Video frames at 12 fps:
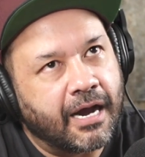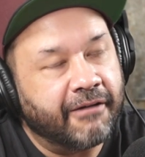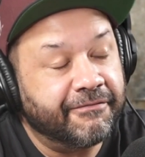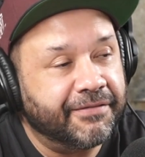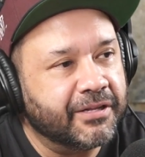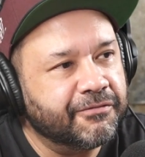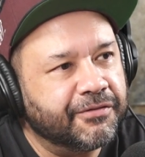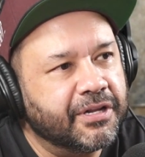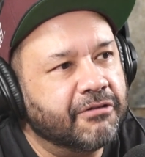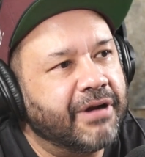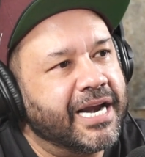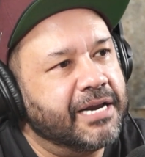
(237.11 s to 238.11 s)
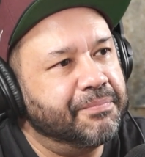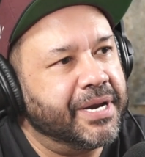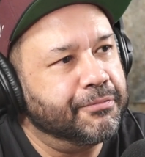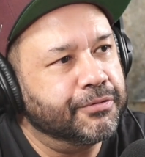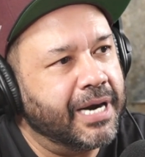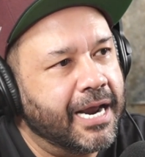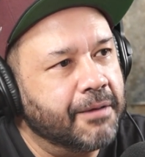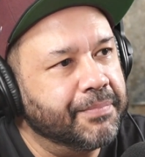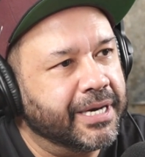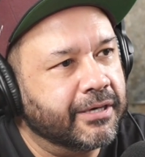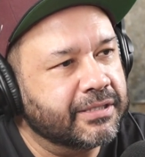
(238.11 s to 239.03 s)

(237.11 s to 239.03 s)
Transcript: for the Iranian people now,